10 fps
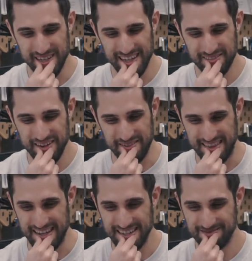You get away
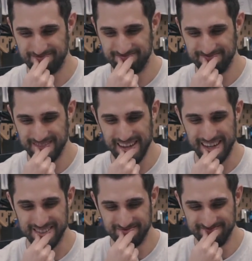with that.
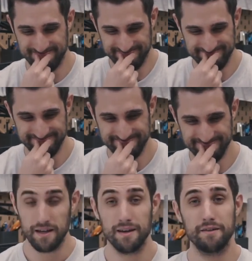Yeah.
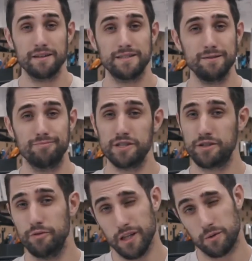And that's it.
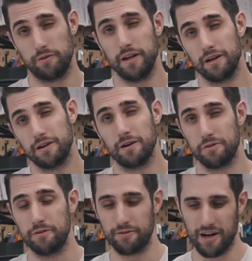Just a really quick video going
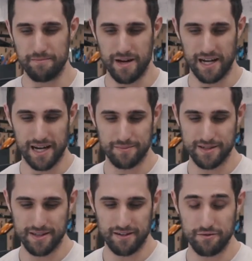through 5 Mac
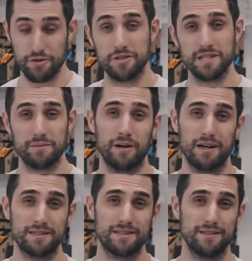apps that I've used in the
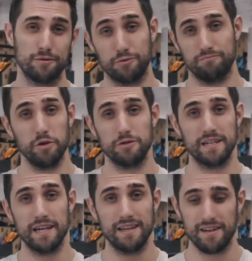past or used
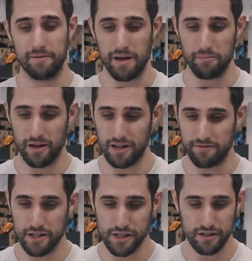today that have made my
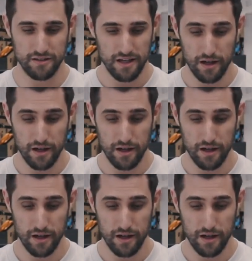life easier.